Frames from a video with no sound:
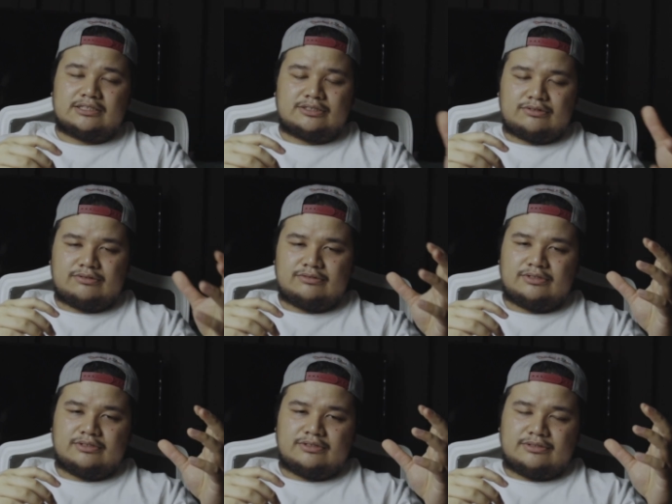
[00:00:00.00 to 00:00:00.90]
So,
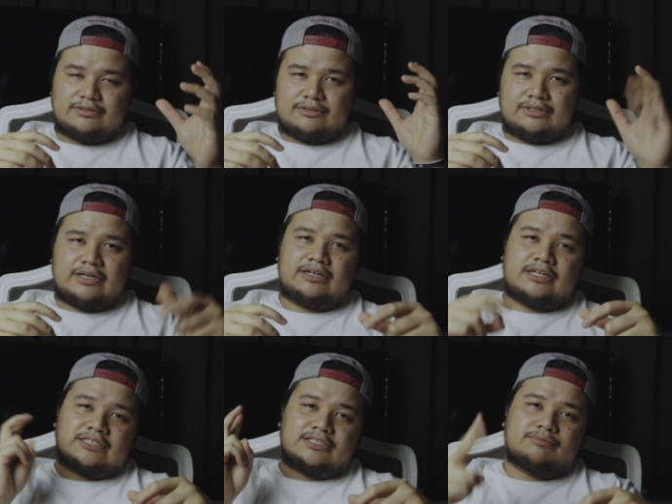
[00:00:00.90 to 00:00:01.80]
there,
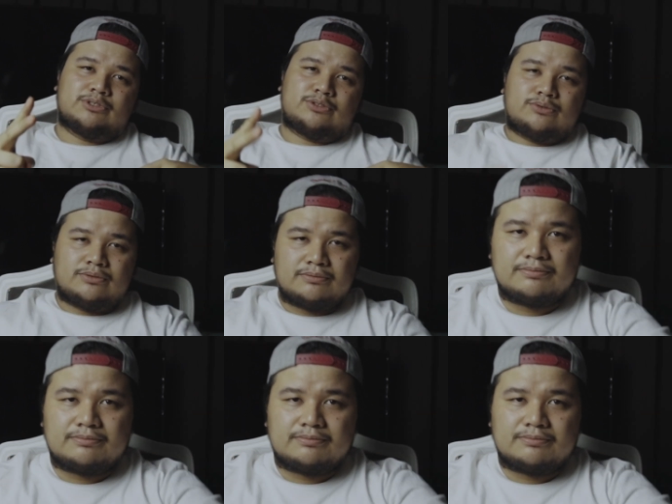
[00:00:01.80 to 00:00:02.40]
that's number two.